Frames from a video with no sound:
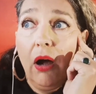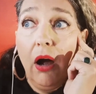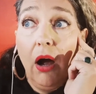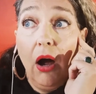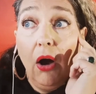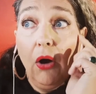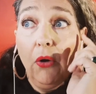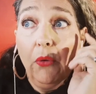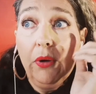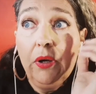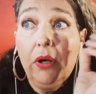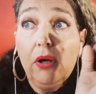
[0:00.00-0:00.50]

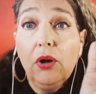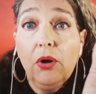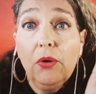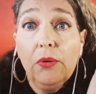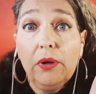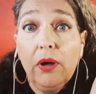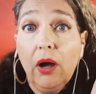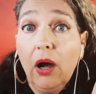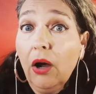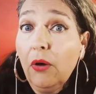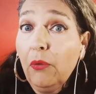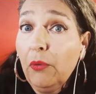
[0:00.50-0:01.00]
Are
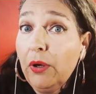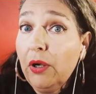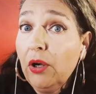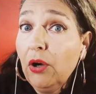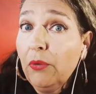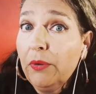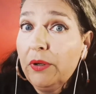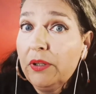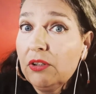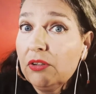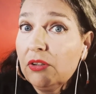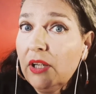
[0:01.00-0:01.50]
we
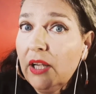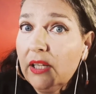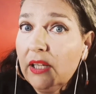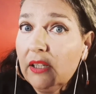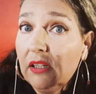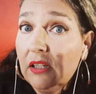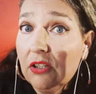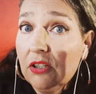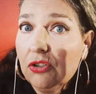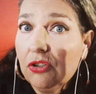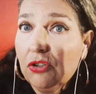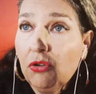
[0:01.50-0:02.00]
going to
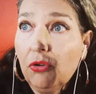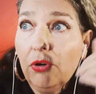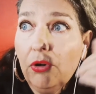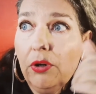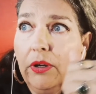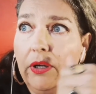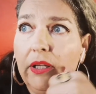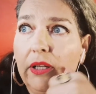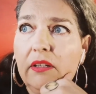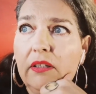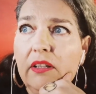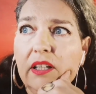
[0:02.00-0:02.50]
get
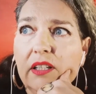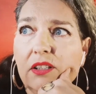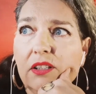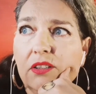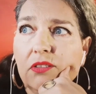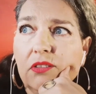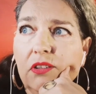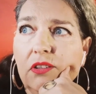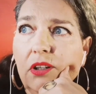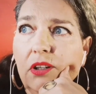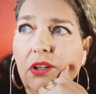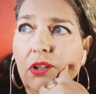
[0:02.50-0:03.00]
destroyed?
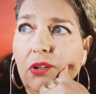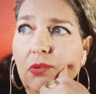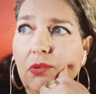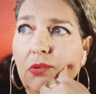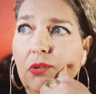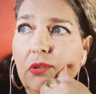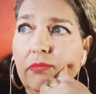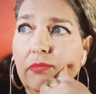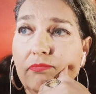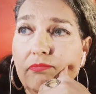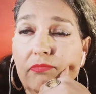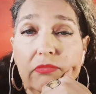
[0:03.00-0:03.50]
Yes or no?
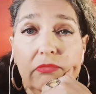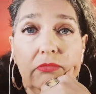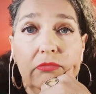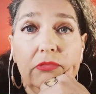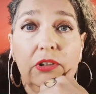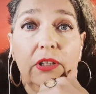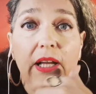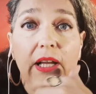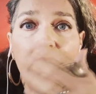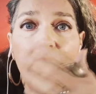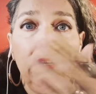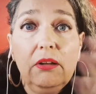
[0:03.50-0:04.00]

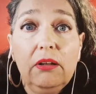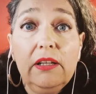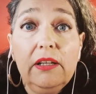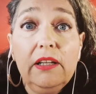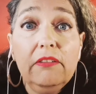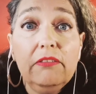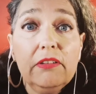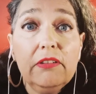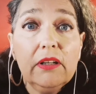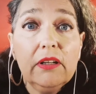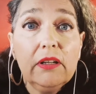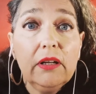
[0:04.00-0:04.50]
Or can you
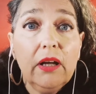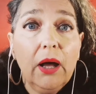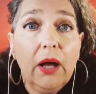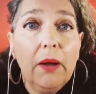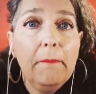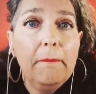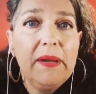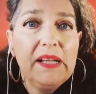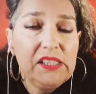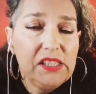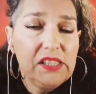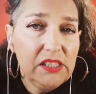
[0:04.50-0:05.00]
leave a
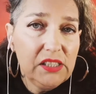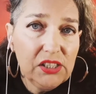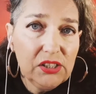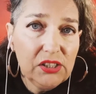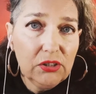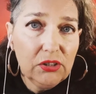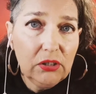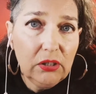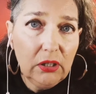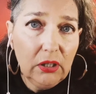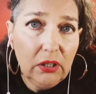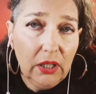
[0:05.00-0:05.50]
message
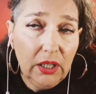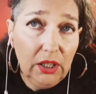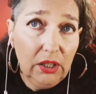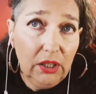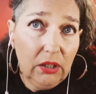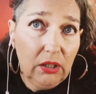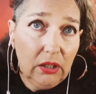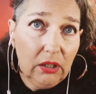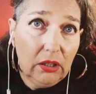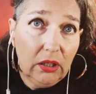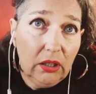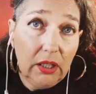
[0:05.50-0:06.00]

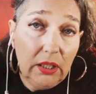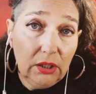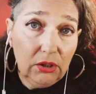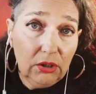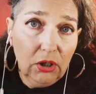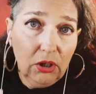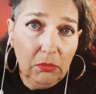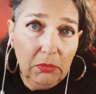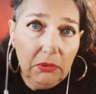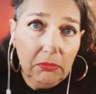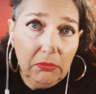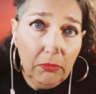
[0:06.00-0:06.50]
in the
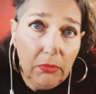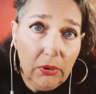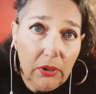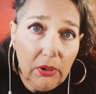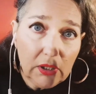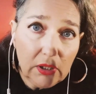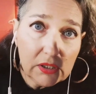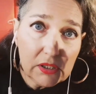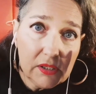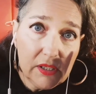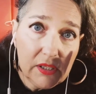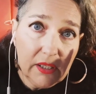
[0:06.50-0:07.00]
comment
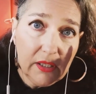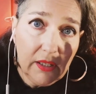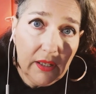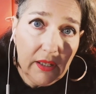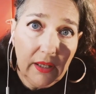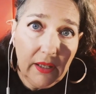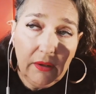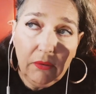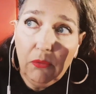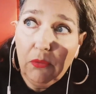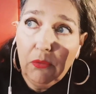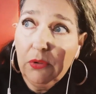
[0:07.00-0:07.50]
box? Then
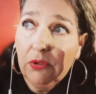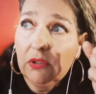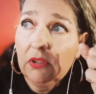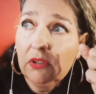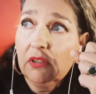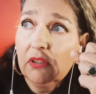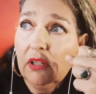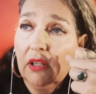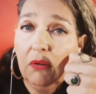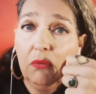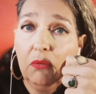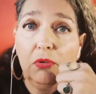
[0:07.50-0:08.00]
I
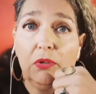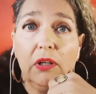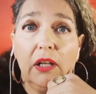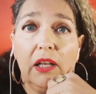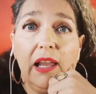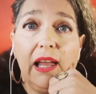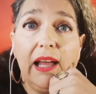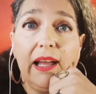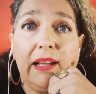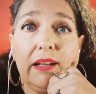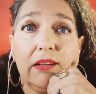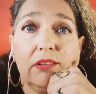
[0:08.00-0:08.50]
would
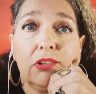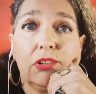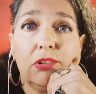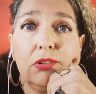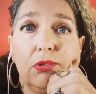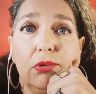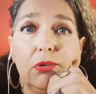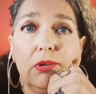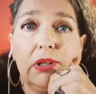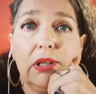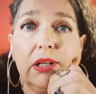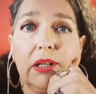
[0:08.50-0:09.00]
like
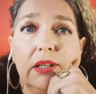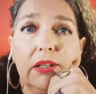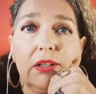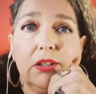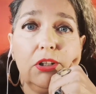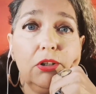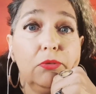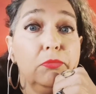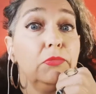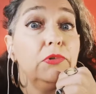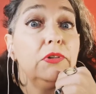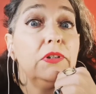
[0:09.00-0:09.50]
to
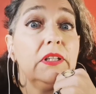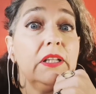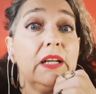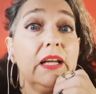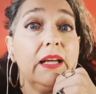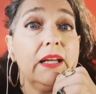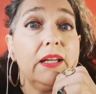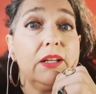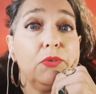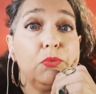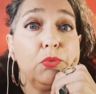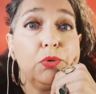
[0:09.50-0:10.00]

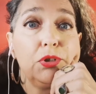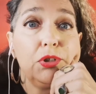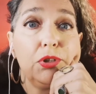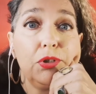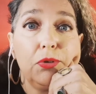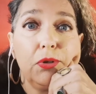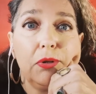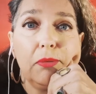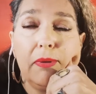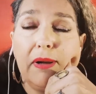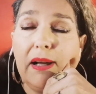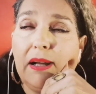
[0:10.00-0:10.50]
communicate with
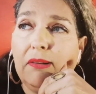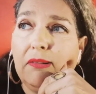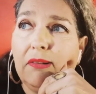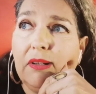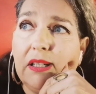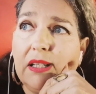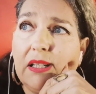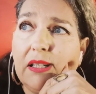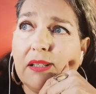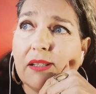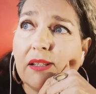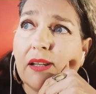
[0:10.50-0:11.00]
you about
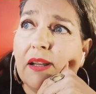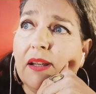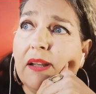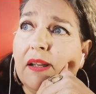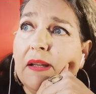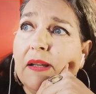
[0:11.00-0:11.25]
this.